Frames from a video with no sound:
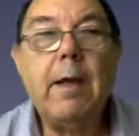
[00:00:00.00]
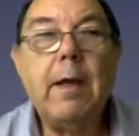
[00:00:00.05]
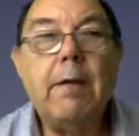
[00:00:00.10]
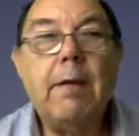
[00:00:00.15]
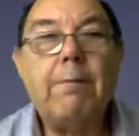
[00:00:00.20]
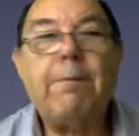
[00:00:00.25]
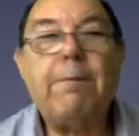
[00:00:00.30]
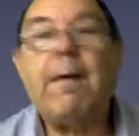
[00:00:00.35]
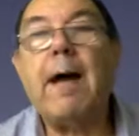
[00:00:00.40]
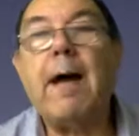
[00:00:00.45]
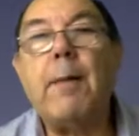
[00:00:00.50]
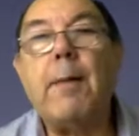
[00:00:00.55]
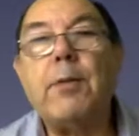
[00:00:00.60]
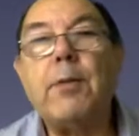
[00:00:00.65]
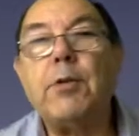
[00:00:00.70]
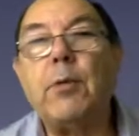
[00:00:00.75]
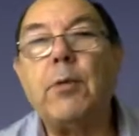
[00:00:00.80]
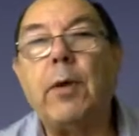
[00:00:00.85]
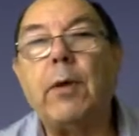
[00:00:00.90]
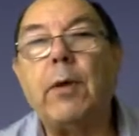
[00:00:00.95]
fibres
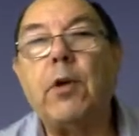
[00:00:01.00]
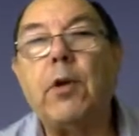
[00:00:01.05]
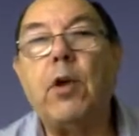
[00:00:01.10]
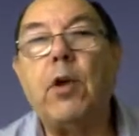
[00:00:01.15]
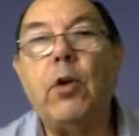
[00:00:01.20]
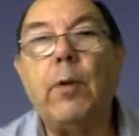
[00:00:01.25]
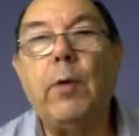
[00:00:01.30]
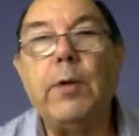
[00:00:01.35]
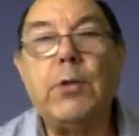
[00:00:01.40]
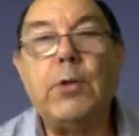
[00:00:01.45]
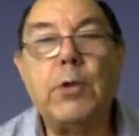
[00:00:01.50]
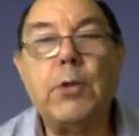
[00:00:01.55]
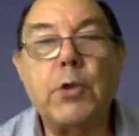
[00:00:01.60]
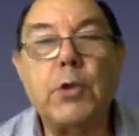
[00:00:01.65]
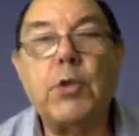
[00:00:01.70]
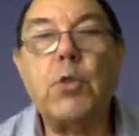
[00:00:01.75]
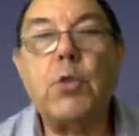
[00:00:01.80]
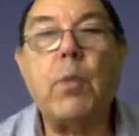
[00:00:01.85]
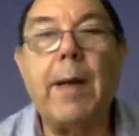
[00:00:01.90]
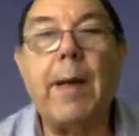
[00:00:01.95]
are encouraged to
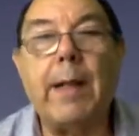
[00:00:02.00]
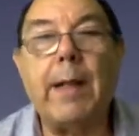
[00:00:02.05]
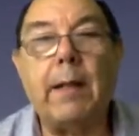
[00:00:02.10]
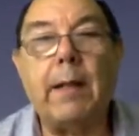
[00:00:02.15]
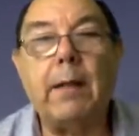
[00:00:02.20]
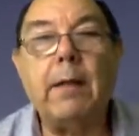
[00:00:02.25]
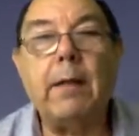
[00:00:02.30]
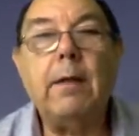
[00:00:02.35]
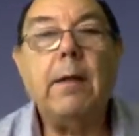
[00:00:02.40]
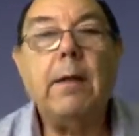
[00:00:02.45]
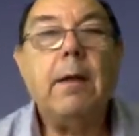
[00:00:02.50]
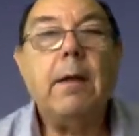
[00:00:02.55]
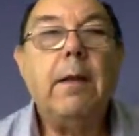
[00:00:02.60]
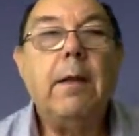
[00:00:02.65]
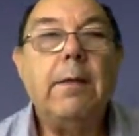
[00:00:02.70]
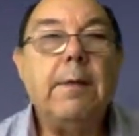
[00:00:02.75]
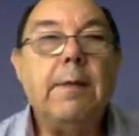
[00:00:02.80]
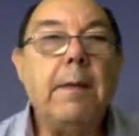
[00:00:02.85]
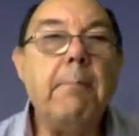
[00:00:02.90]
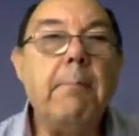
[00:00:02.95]
swell.
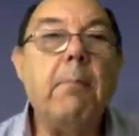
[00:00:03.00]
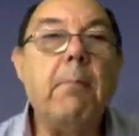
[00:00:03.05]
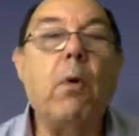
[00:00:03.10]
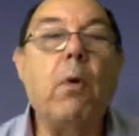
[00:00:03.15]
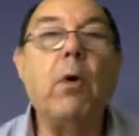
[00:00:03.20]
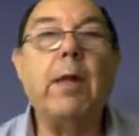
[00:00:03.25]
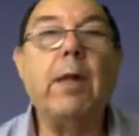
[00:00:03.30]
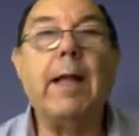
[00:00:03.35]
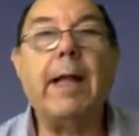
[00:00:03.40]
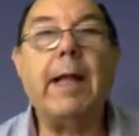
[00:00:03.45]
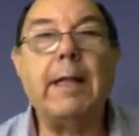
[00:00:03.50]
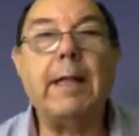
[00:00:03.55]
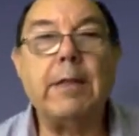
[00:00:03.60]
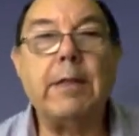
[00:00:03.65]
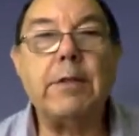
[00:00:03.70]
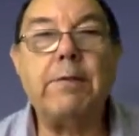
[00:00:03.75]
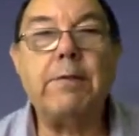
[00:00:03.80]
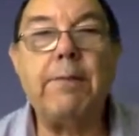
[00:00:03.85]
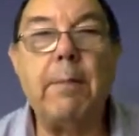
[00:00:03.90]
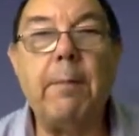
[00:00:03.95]
They're more likely
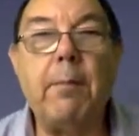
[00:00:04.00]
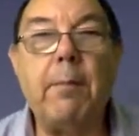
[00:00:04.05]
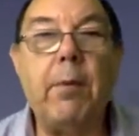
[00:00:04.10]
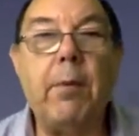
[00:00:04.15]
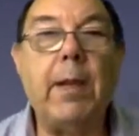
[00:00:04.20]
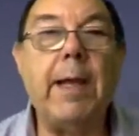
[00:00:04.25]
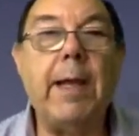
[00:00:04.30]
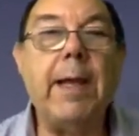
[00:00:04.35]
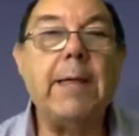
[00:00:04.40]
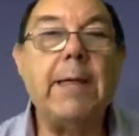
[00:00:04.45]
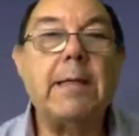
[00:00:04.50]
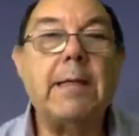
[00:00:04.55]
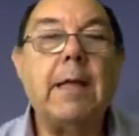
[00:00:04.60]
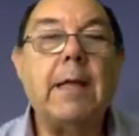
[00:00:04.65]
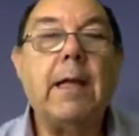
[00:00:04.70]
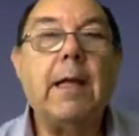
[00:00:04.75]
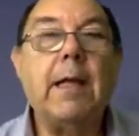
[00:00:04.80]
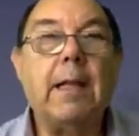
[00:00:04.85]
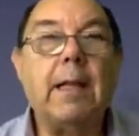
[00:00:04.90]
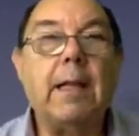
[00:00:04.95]
to fibrillate,
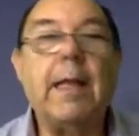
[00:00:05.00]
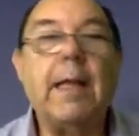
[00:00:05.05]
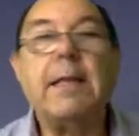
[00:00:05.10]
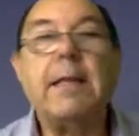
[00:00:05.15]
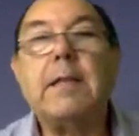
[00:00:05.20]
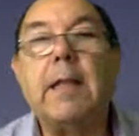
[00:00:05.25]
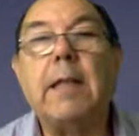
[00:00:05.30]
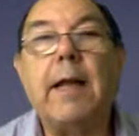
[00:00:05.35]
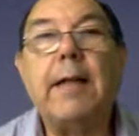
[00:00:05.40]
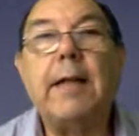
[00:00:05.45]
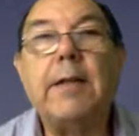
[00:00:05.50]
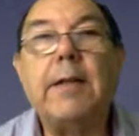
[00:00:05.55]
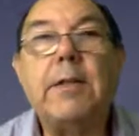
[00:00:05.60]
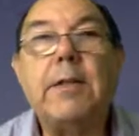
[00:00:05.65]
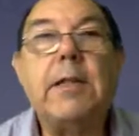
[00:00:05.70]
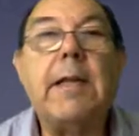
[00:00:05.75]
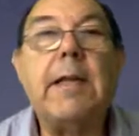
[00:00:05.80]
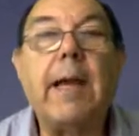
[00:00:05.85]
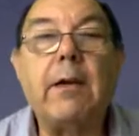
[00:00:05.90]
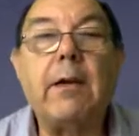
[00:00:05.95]
less likely to
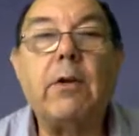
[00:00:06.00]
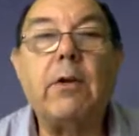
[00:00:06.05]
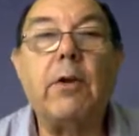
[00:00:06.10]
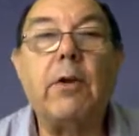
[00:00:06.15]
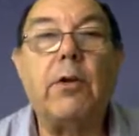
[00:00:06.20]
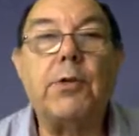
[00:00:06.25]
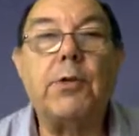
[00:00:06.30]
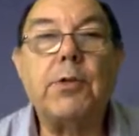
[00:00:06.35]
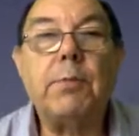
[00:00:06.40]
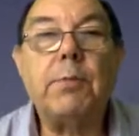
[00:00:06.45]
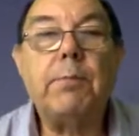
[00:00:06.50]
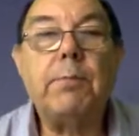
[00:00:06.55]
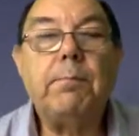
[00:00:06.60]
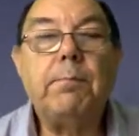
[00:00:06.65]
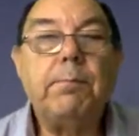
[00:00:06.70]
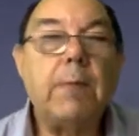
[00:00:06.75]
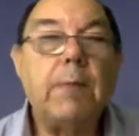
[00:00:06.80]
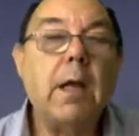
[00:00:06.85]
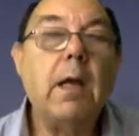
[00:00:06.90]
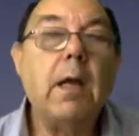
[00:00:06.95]
get cut.
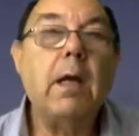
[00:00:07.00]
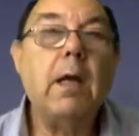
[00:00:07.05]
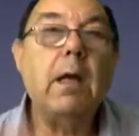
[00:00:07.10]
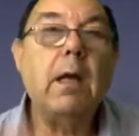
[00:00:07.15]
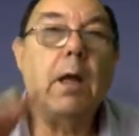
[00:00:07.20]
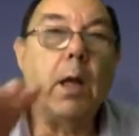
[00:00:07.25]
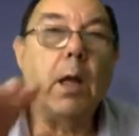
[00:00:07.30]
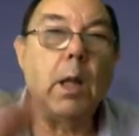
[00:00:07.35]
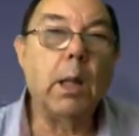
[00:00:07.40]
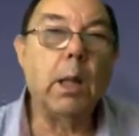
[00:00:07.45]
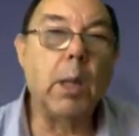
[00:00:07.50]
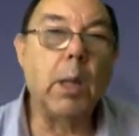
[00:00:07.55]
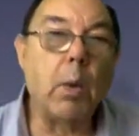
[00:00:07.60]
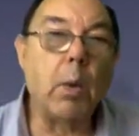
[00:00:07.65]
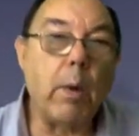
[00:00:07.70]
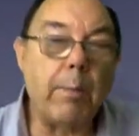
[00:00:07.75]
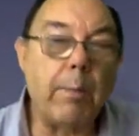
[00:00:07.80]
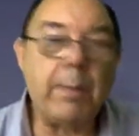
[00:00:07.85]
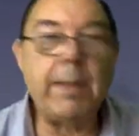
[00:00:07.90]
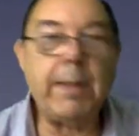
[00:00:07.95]
At
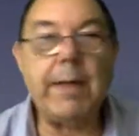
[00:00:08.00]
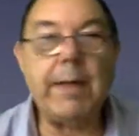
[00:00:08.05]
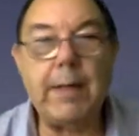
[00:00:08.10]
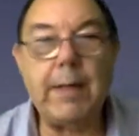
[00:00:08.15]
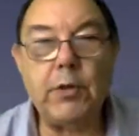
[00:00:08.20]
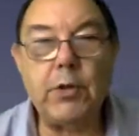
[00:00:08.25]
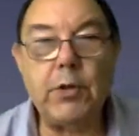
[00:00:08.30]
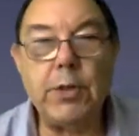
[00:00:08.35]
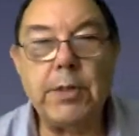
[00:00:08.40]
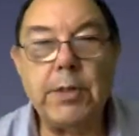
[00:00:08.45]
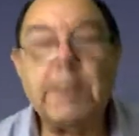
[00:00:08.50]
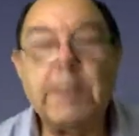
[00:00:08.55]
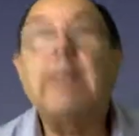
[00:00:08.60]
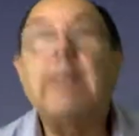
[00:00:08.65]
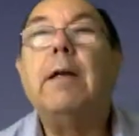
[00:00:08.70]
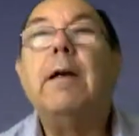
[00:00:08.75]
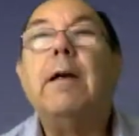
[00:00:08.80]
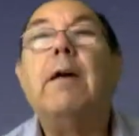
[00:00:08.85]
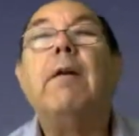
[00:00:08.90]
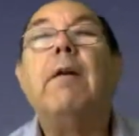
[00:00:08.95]
lower pHs,
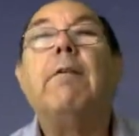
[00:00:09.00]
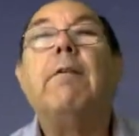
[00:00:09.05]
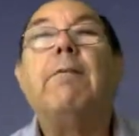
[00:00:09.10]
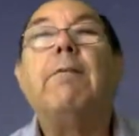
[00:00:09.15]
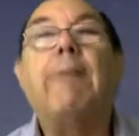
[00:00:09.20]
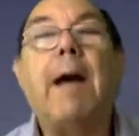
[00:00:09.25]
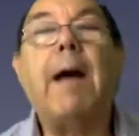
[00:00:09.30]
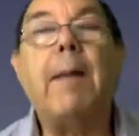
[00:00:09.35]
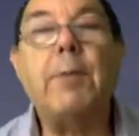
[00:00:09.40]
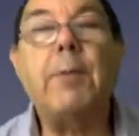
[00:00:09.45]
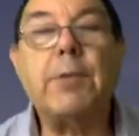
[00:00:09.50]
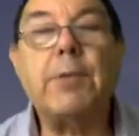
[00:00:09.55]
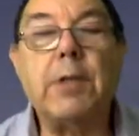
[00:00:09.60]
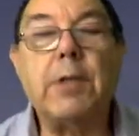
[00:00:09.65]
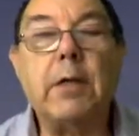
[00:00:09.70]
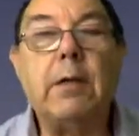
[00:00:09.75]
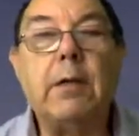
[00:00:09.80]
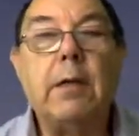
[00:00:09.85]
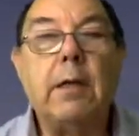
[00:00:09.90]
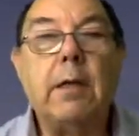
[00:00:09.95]
fibres are